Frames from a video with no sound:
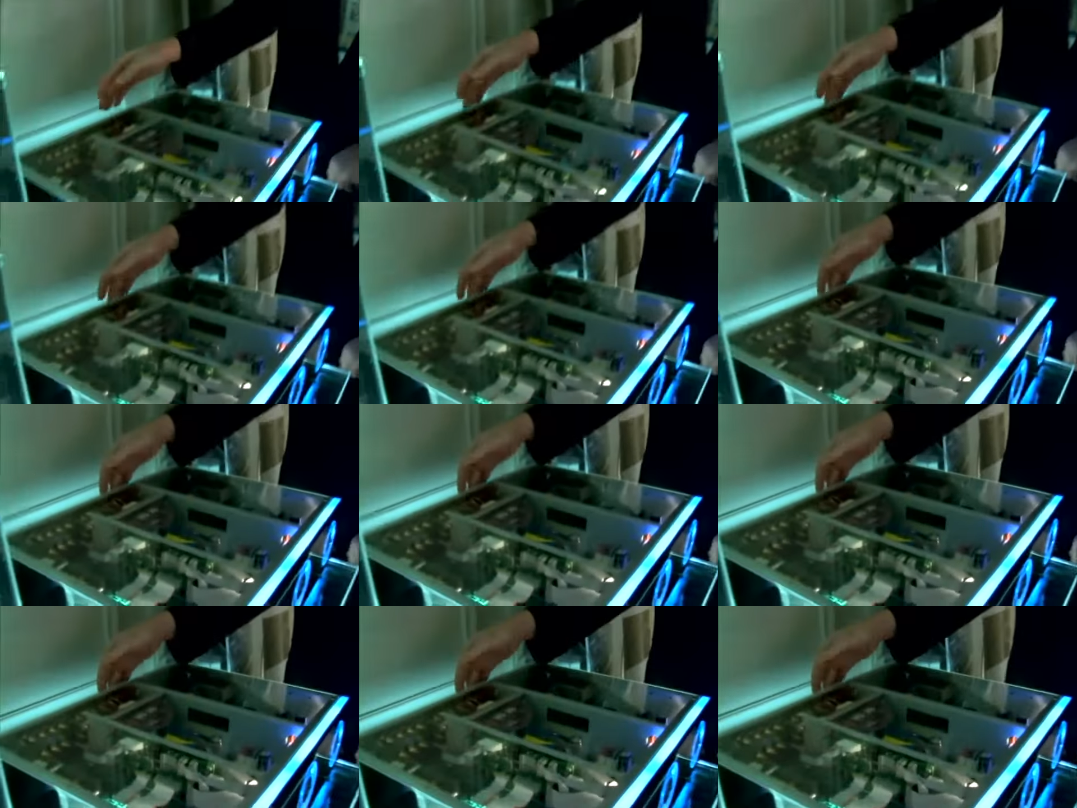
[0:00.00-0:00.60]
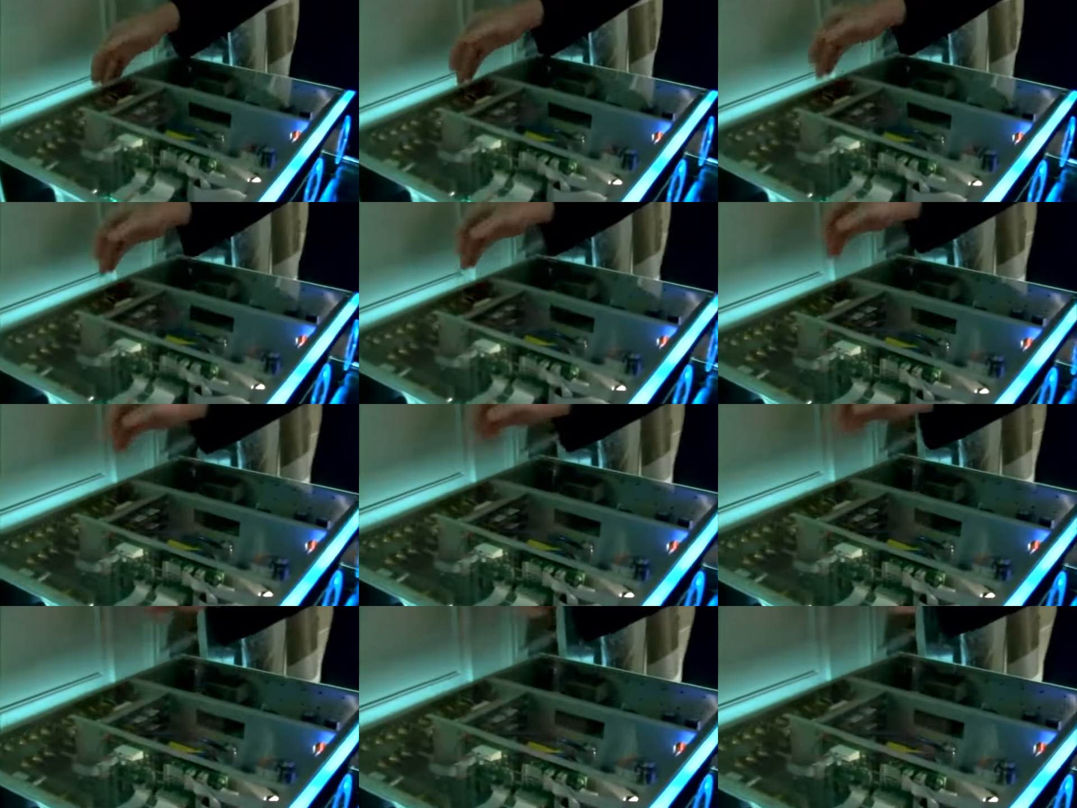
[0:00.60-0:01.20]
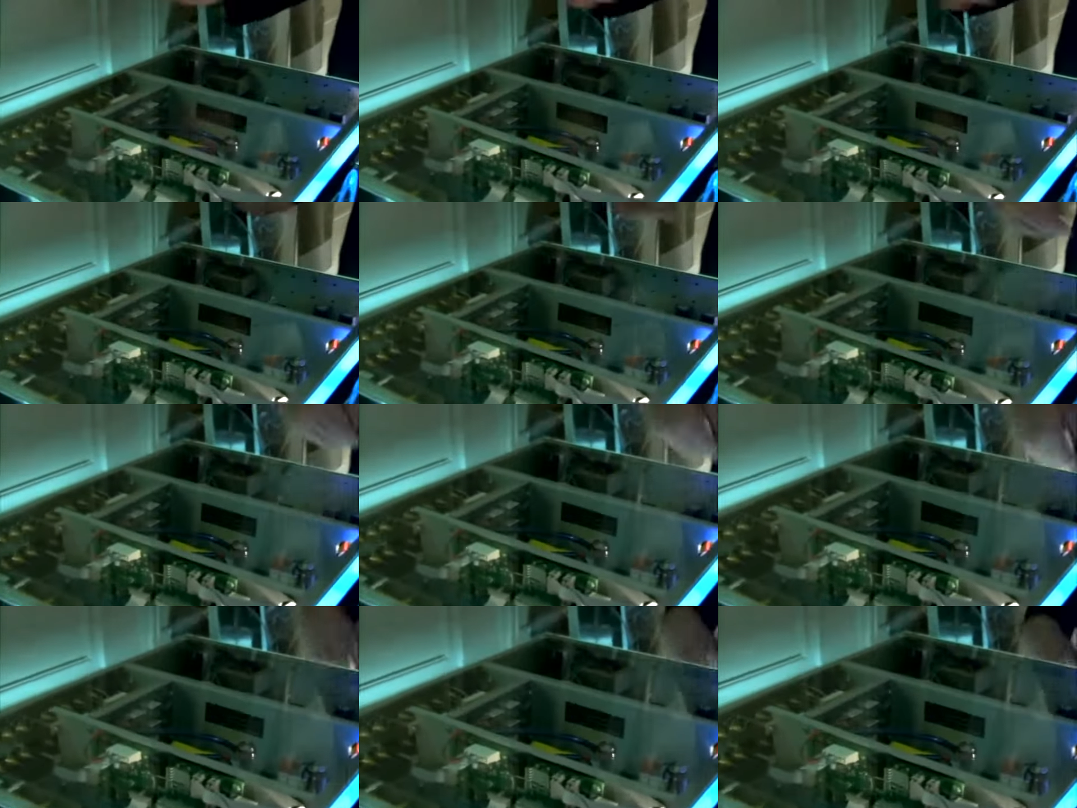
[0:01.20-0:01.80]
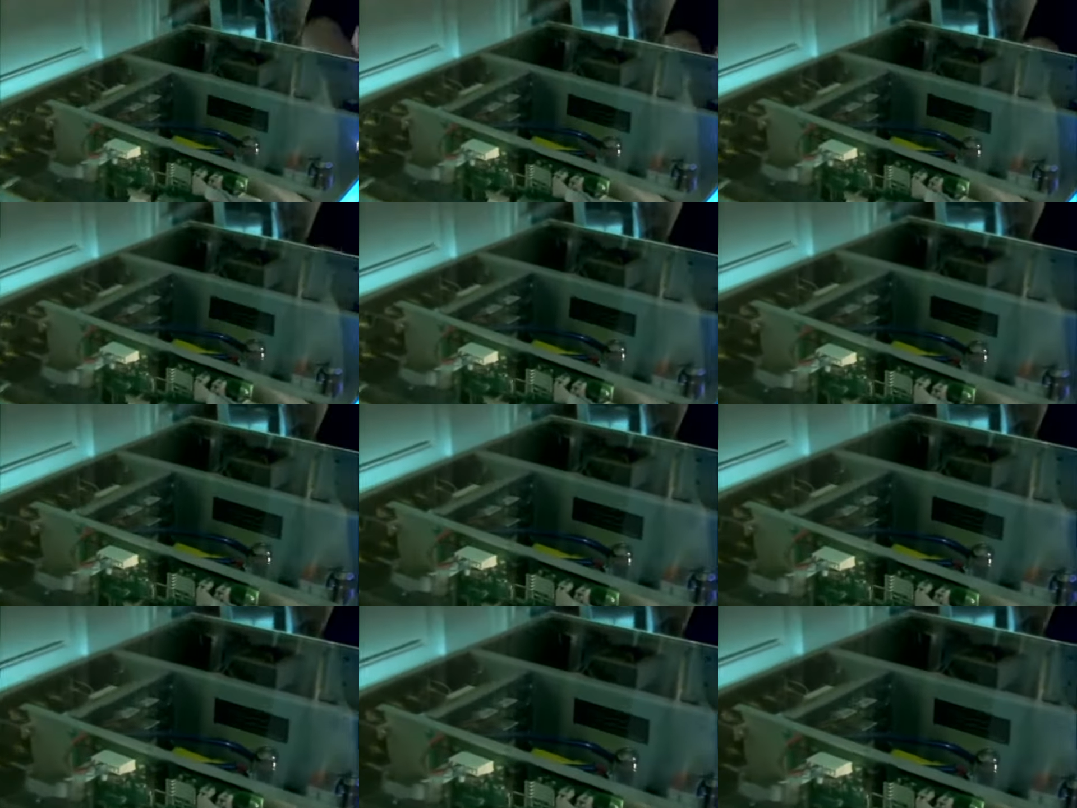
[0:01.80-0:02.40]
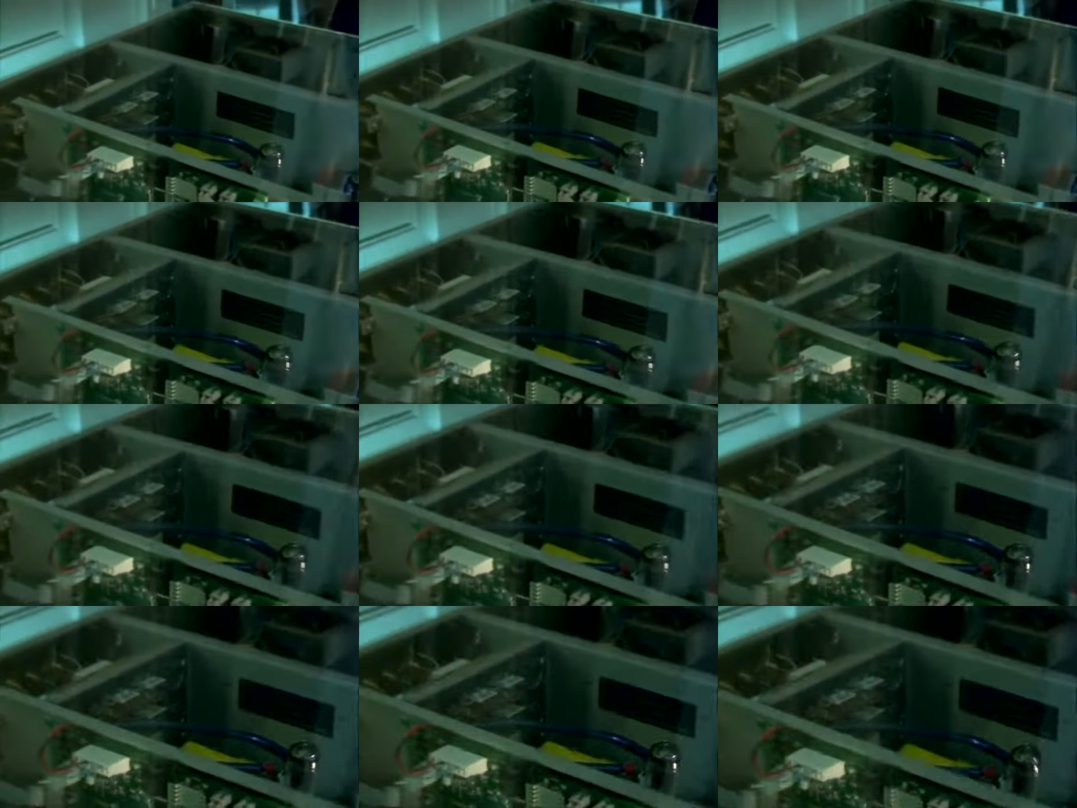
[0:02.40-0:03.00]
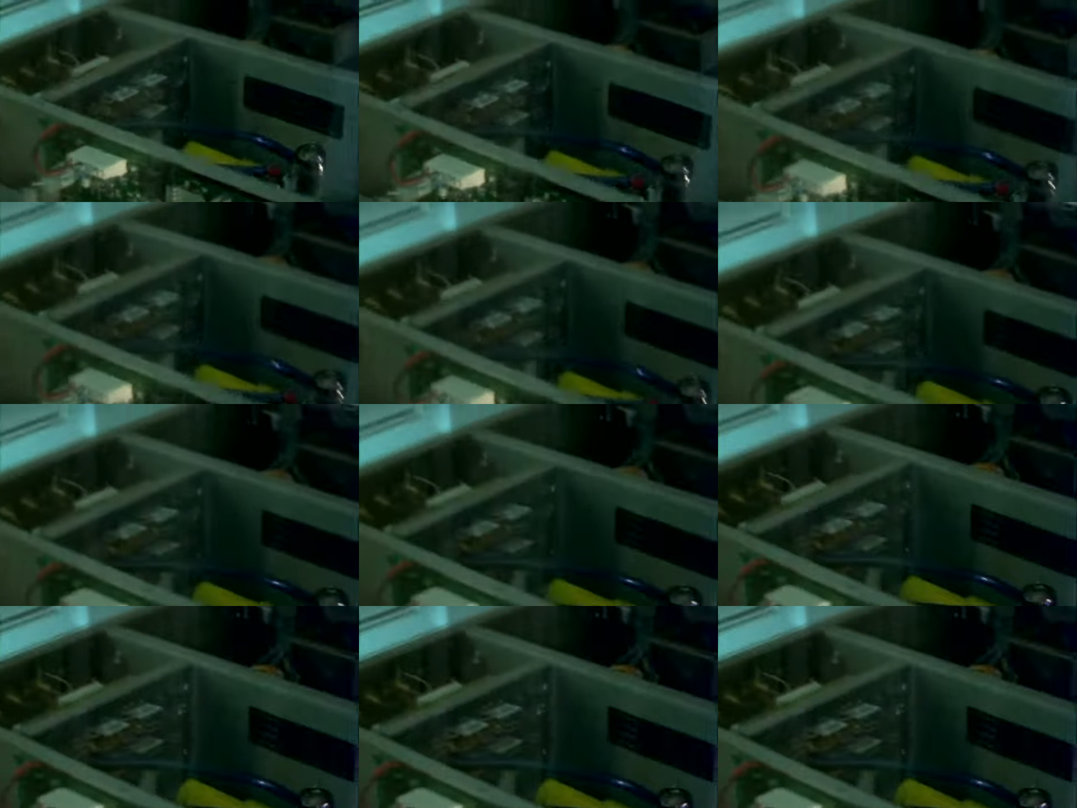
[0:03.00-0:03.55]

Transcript: [unreadable: no face in view]